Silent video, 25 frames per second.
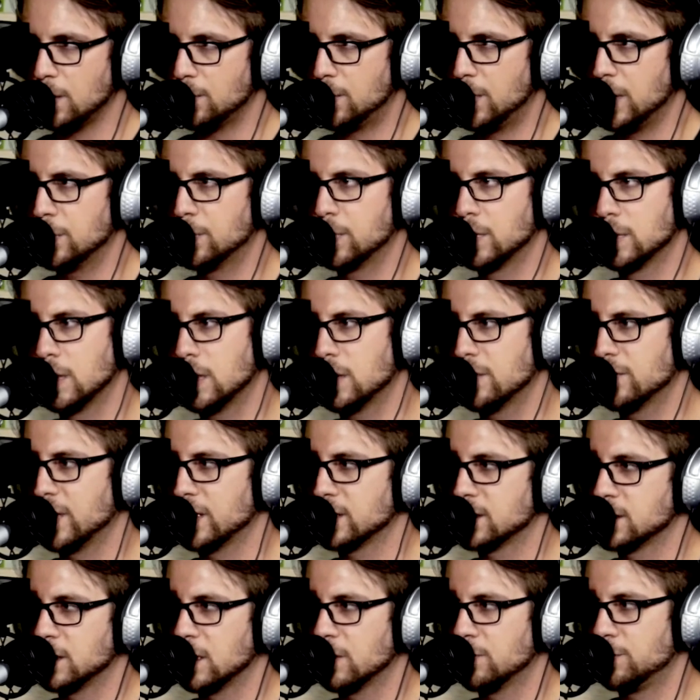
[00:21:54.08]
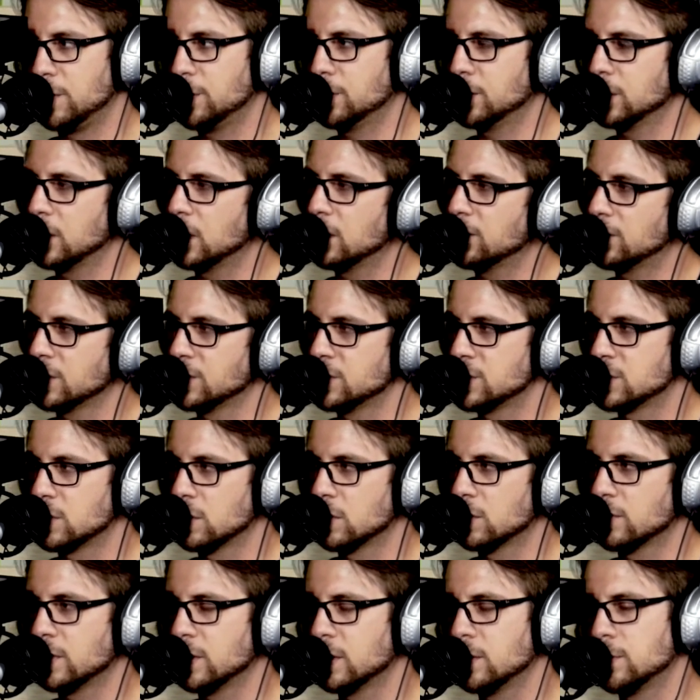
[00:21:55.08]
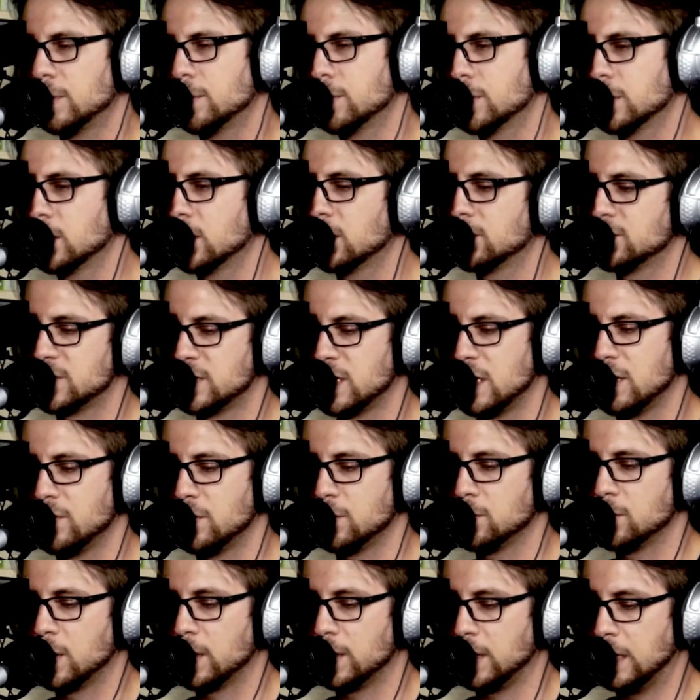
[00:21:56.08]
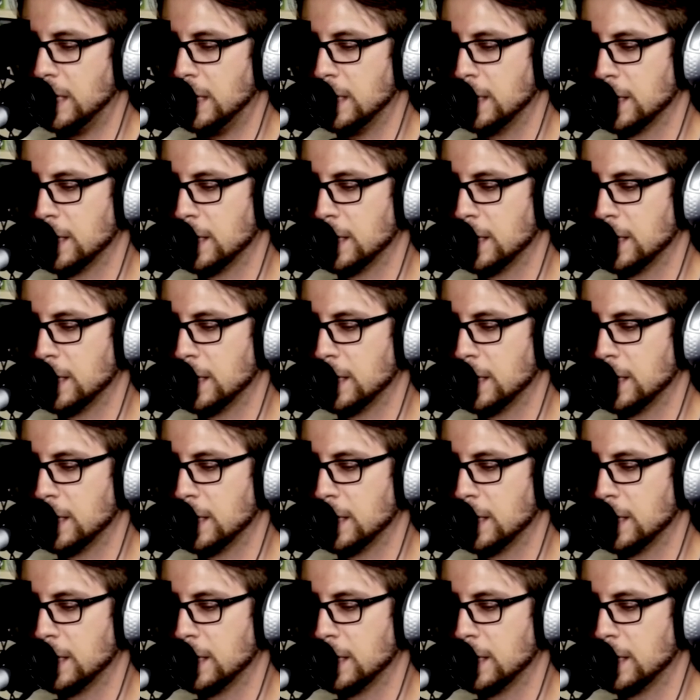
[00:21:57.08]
People love that stuff. People love conserving. People love saving money.